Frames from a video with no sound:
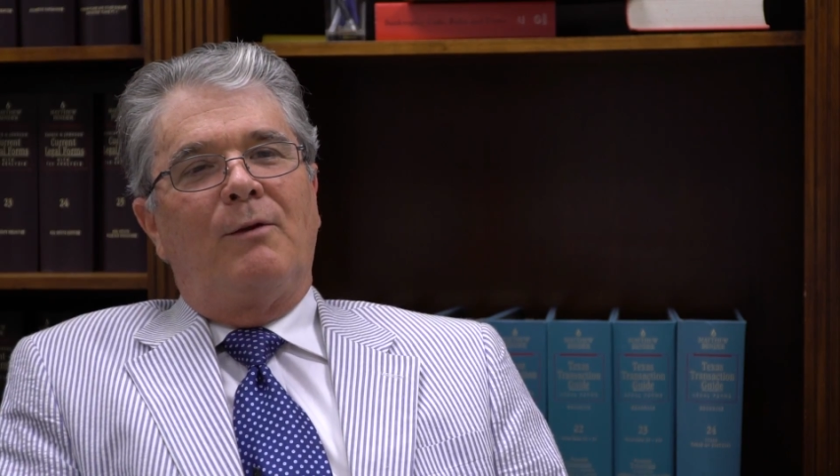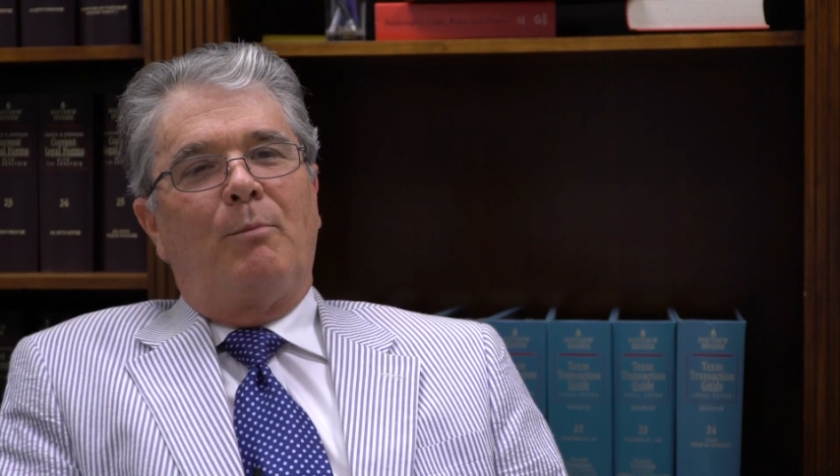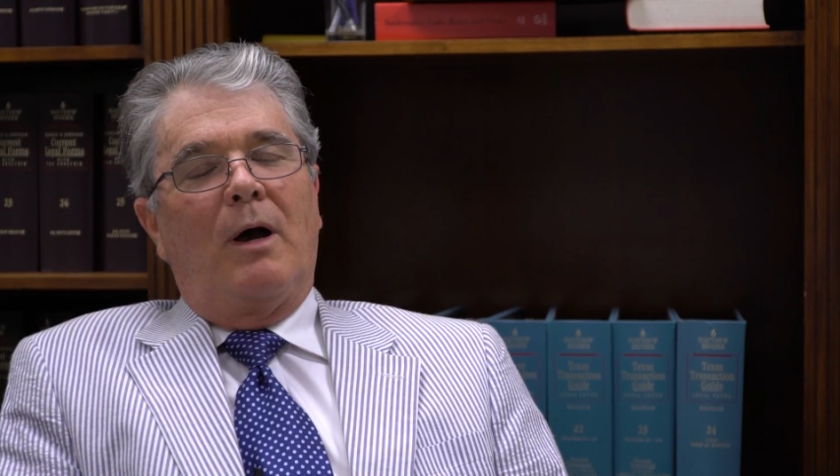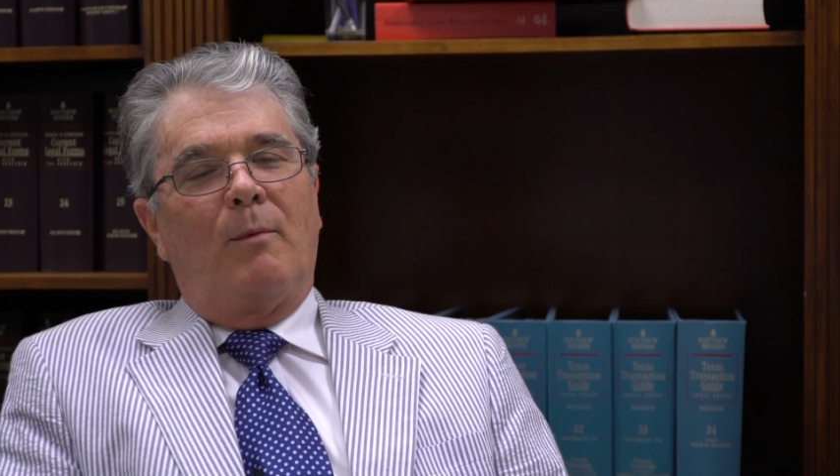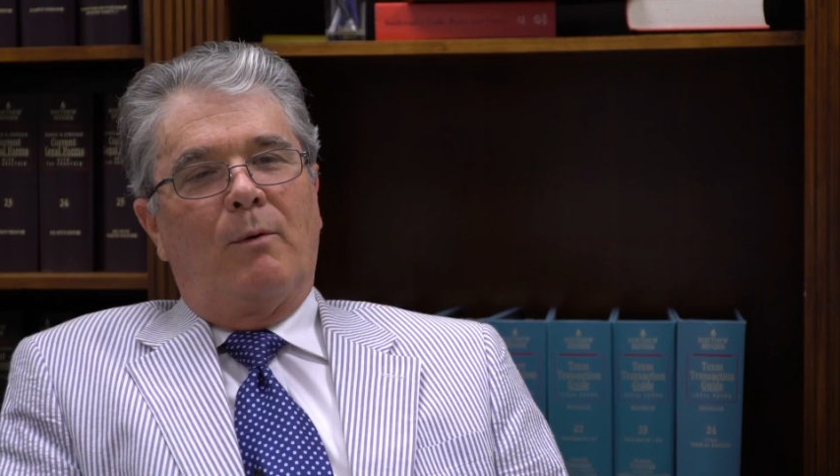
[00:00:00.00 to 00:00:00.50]
the
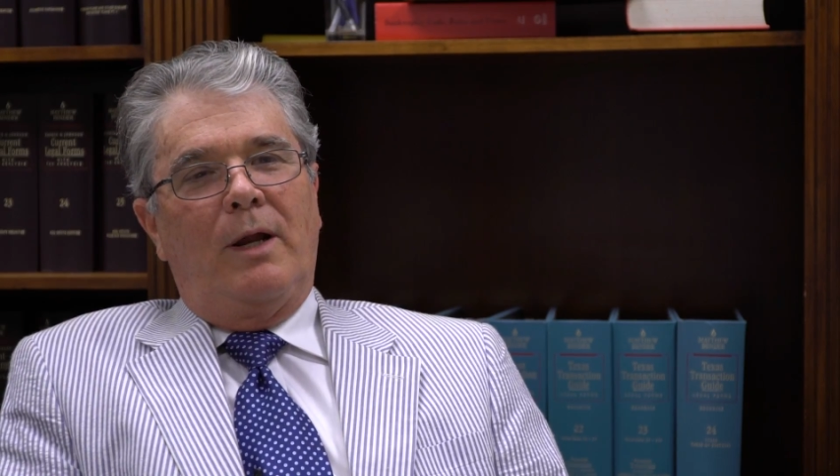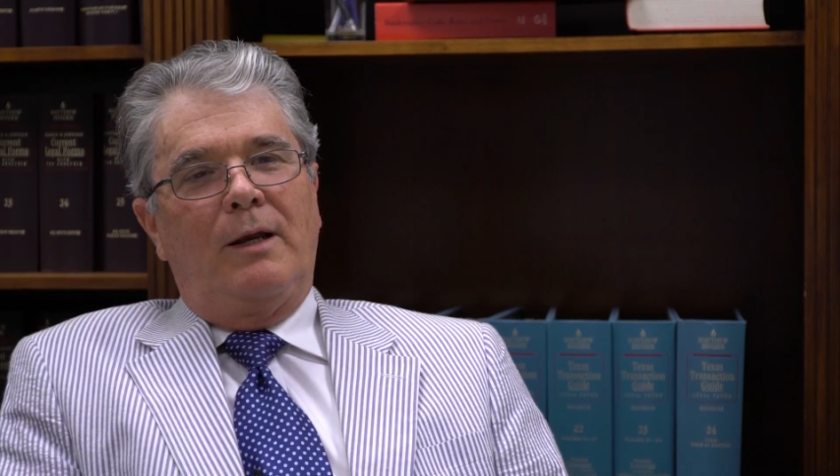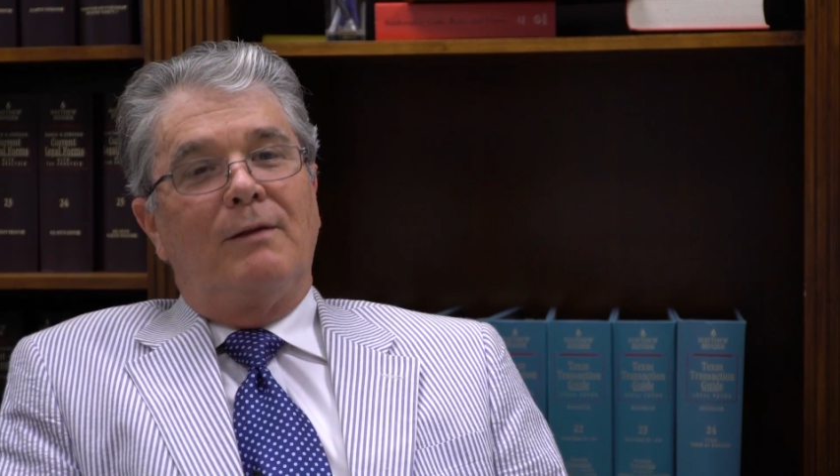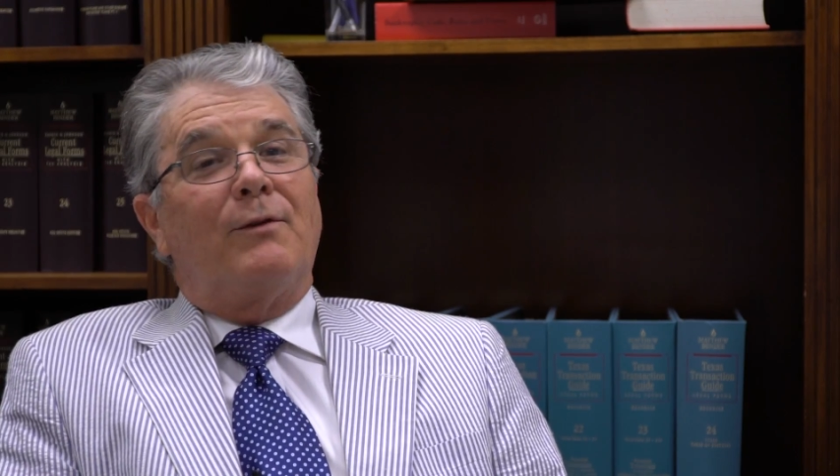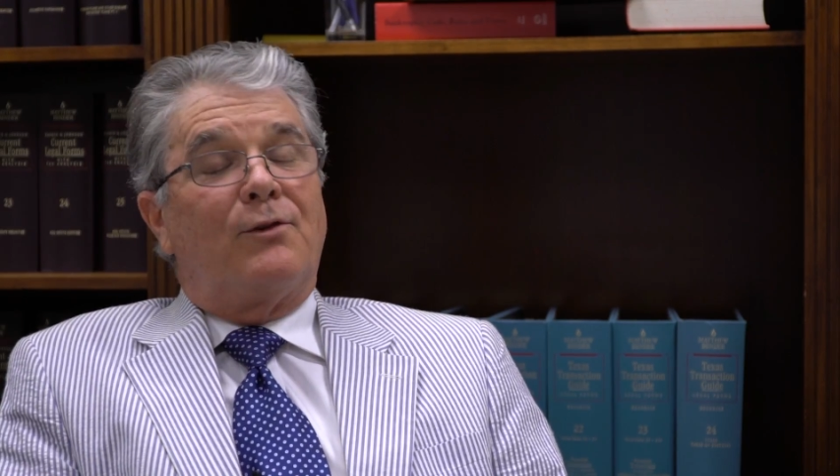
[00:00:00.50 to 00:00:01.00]

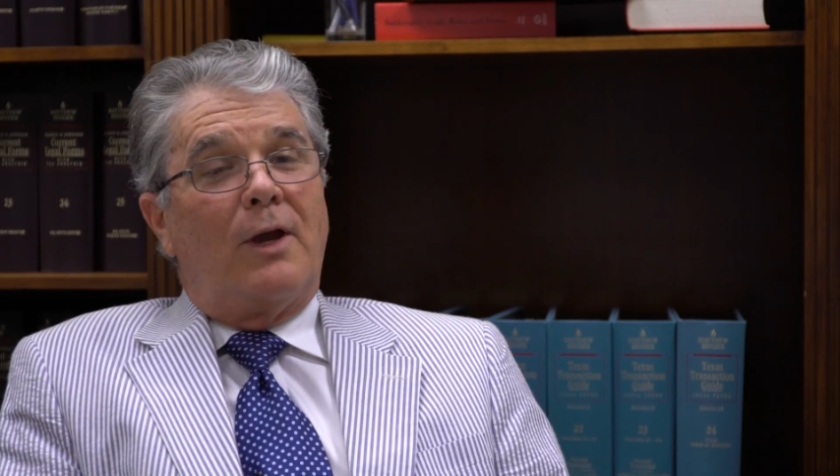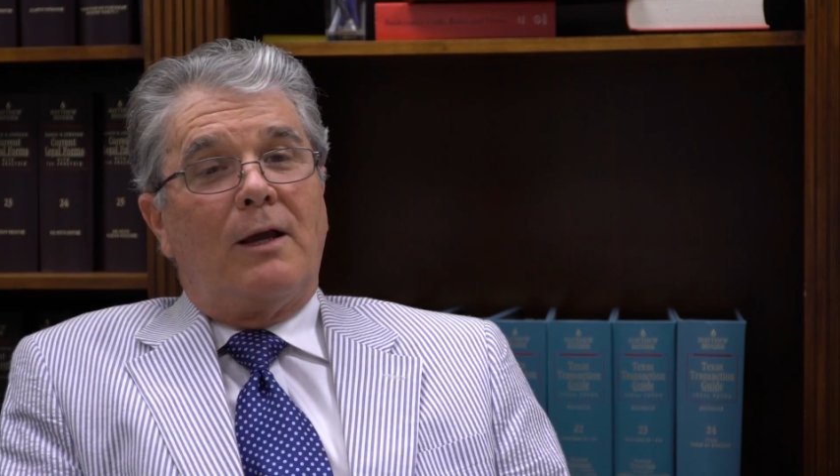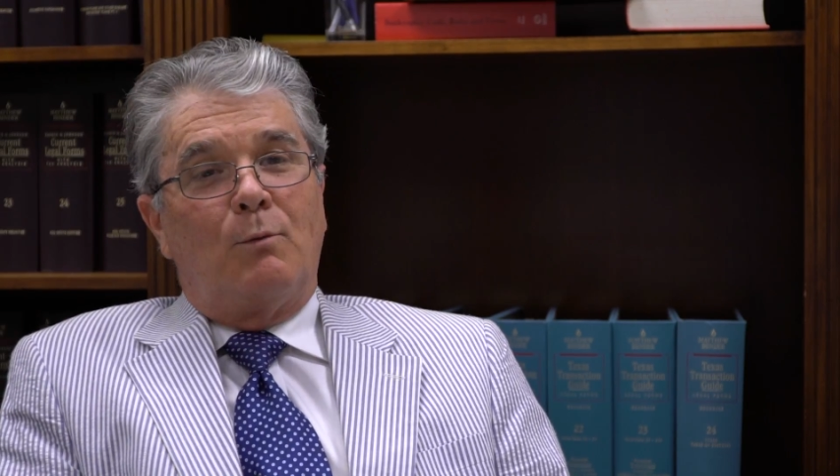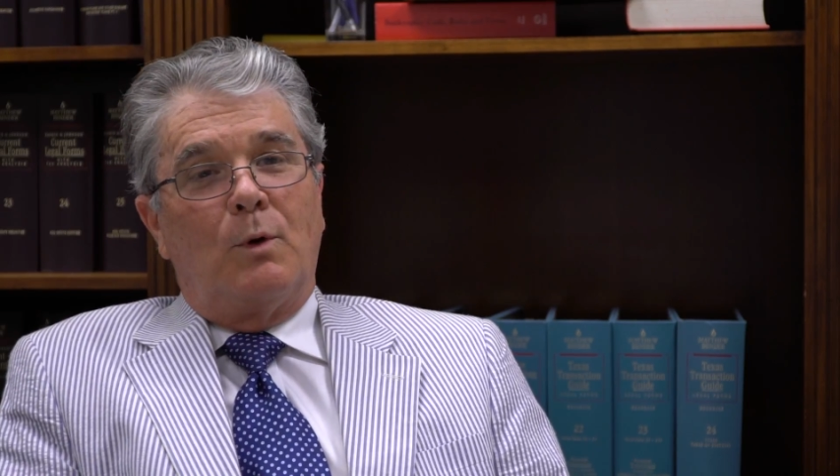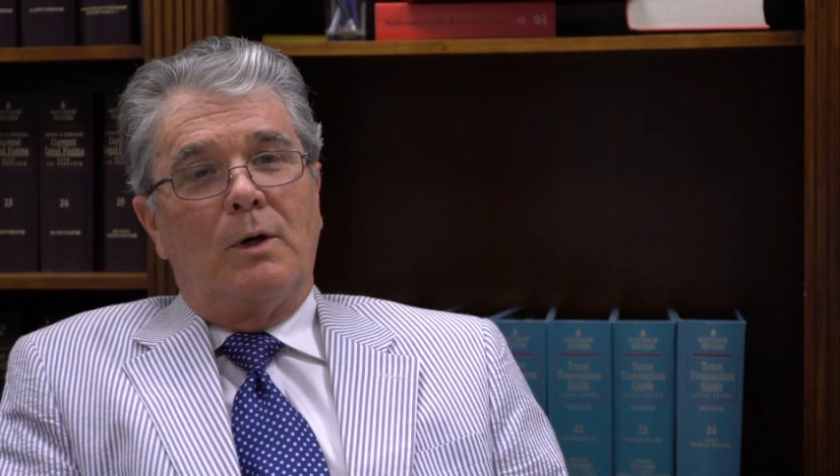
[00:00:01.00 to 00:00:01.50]
Pomeranian, the
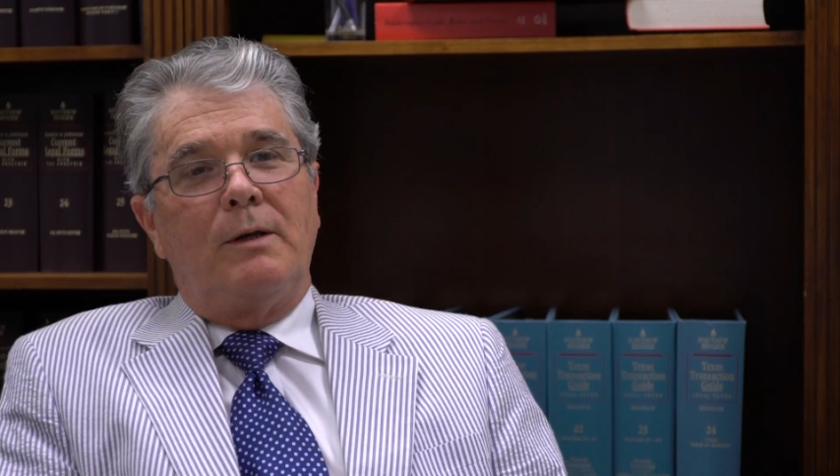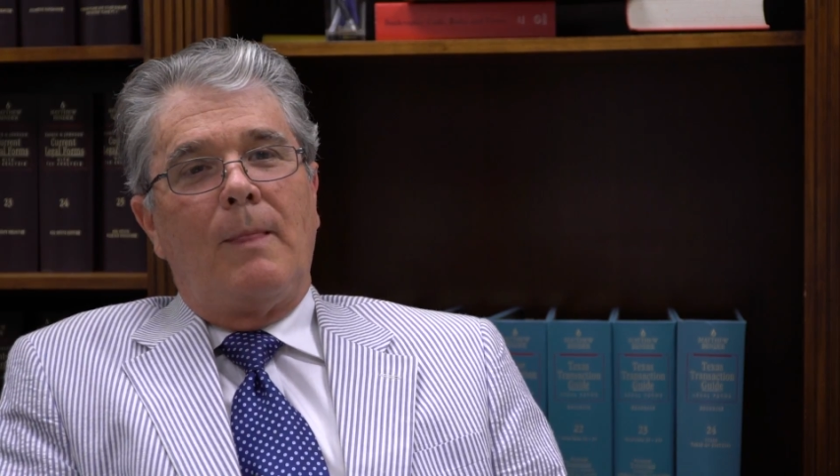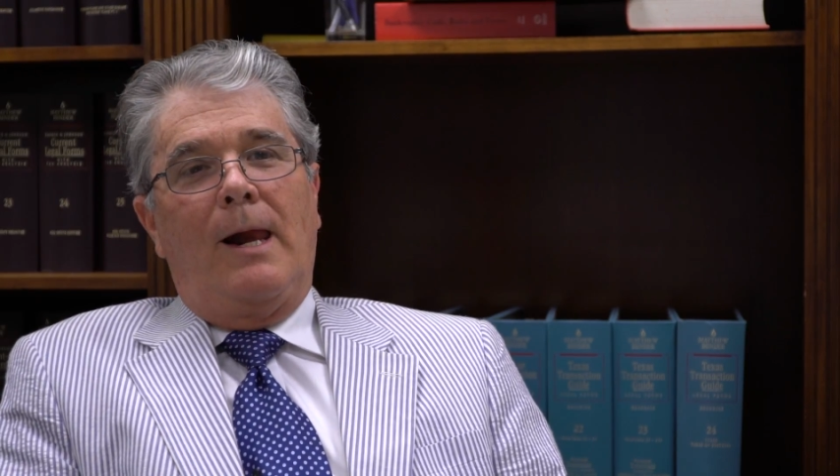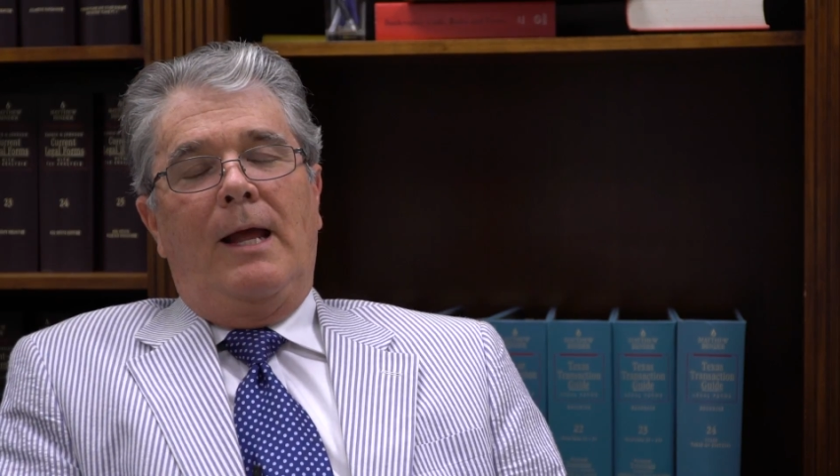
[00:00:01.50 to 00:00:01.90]
second one,